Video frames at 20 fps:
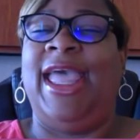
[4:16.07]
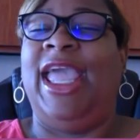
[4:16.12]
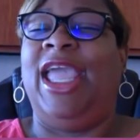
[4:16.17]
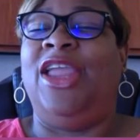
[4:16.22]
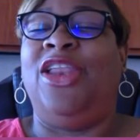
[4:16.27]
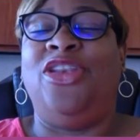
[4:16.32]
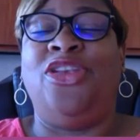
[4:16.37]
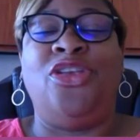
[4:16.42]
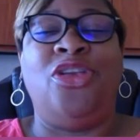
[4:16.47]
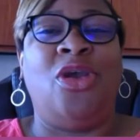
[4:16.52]

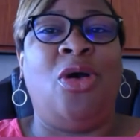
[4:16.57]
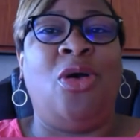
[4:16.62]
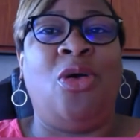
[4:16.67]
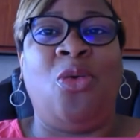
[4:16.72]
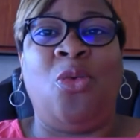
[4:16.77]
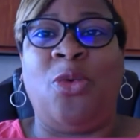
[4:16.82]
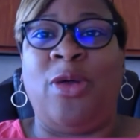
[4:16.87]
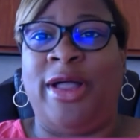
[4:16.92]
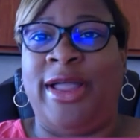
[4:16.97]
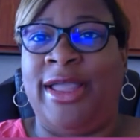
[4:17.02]
And no
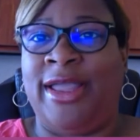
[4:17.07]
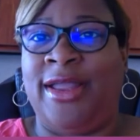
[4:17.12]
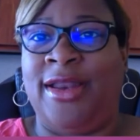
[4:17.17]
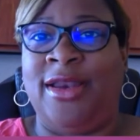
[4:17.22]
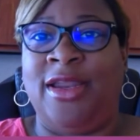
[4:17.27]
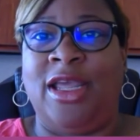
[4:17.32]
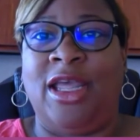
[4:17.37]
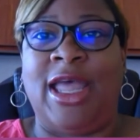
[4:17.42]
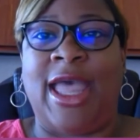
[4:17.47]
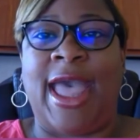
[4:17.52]

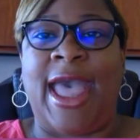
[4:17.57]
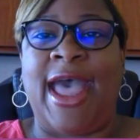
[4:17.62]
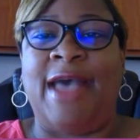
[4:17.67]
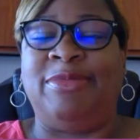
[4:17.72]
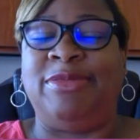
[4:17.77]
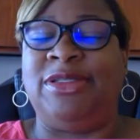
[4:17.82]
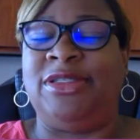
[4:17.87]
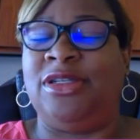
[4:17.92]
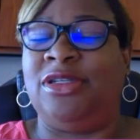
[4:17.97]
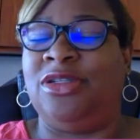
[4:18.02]
one,
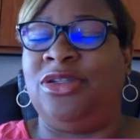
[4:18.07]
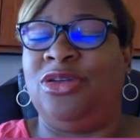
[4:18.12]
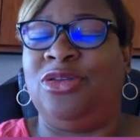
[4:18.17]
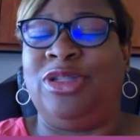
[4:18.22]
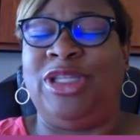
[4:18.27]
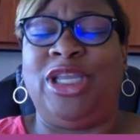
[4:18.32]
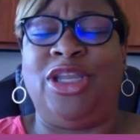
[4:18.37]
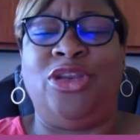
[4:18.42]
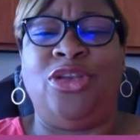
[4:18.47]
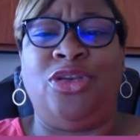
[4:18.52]

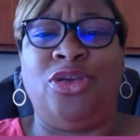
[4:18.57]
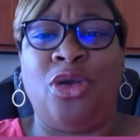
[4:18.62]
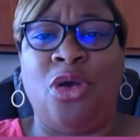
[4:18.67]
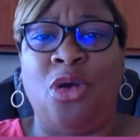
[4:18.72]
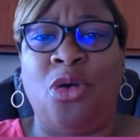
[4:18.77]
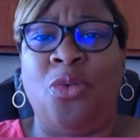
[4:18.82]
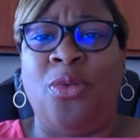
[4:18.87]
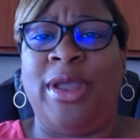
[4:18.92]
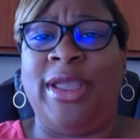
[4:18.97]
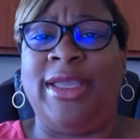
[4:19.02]
absolutely
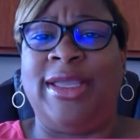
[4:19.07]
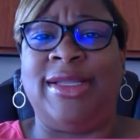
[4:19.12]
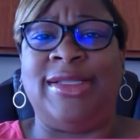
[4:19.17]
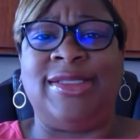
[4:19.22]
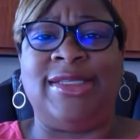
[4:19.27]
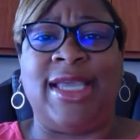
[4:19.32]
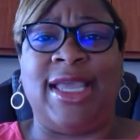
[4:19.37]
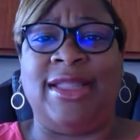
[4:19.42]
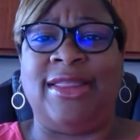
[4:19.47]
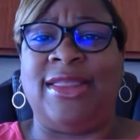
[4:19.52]
no one, can
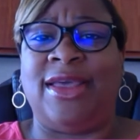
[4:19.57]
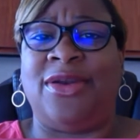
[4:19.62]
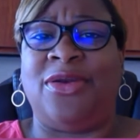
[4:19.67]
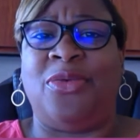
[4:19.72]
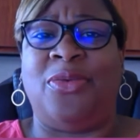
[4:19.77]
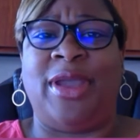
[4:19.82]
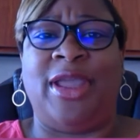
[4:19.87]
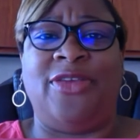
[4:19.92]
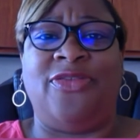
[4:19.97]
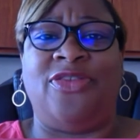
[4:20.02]
take that
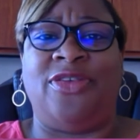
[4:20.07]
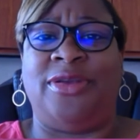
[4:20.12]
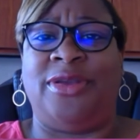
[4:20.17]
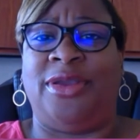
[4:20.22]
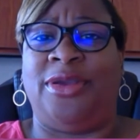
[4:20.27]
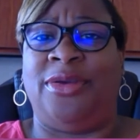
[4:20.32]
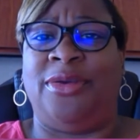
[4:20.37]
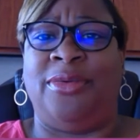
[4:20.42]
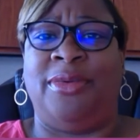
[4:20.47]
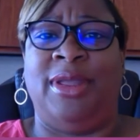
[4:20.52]
away from
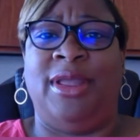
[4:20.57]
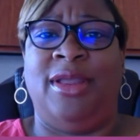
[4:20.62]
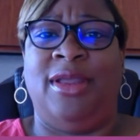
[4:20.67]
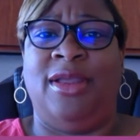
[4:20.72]
you.